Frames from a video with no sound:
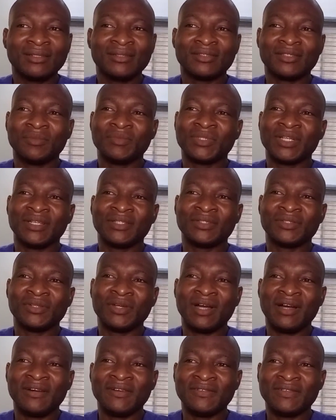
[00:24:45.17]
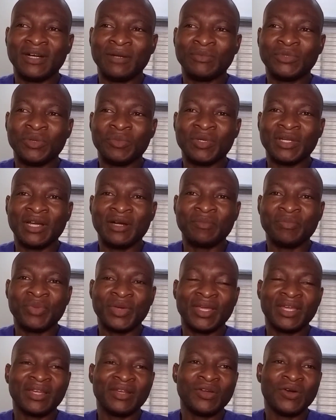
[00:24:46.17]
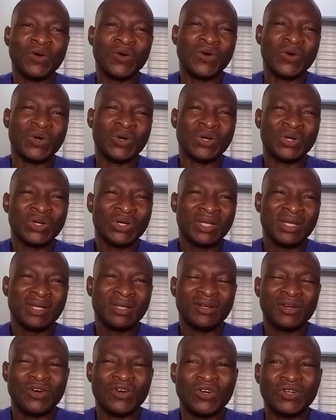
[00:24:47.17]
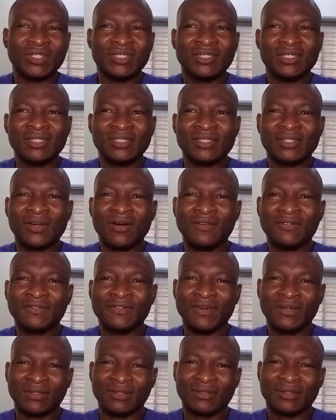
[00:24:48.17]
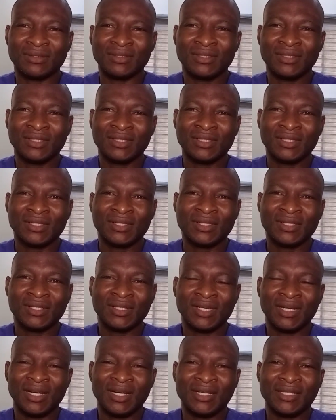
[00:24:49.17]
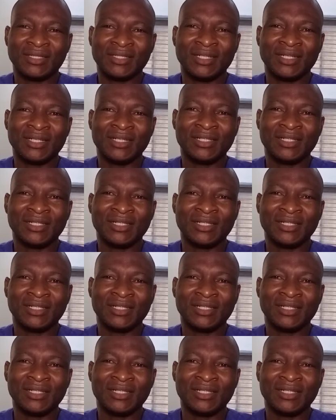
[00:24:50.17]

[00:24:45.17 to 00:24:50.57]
Sometimes you have abdominal pain or discomfort. And